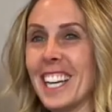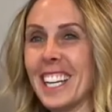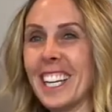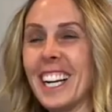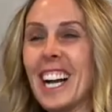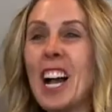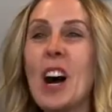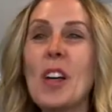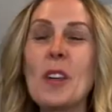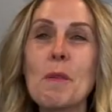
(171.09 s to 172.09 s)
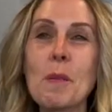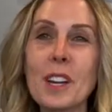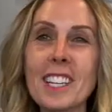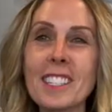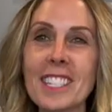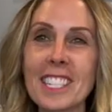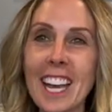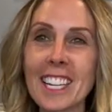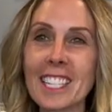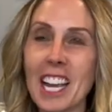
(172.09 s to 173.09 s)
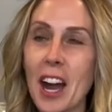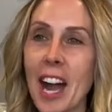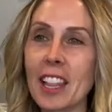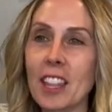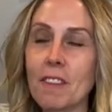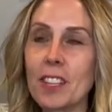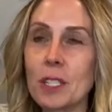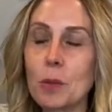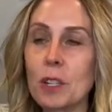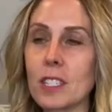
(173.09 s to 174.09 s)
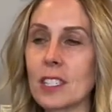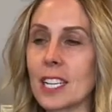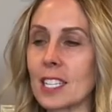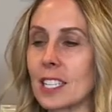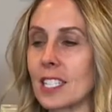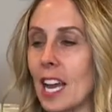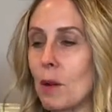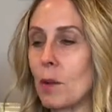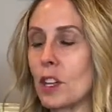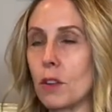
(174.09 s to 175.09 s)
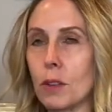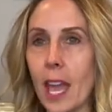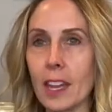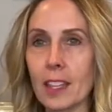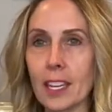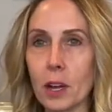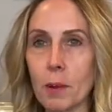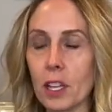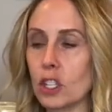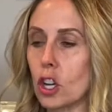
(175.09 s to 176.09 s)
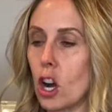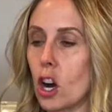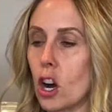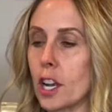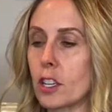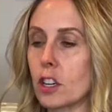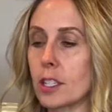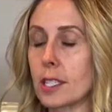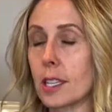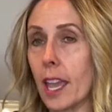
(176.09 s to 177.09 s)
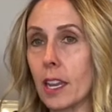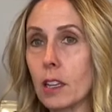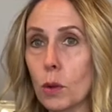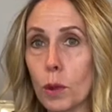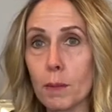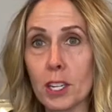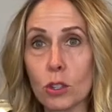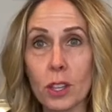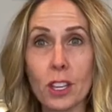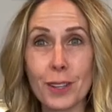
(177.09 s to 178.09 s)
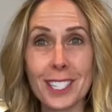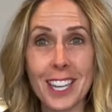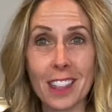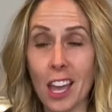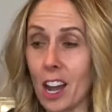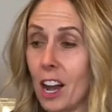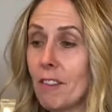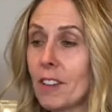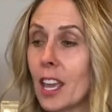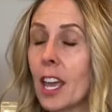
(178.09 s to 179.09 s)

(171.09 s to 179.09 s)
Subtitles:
The wooden sticks. Now I love these wooden sticks because when you get the nail polish on your skin, you want to make sure that you can take that off.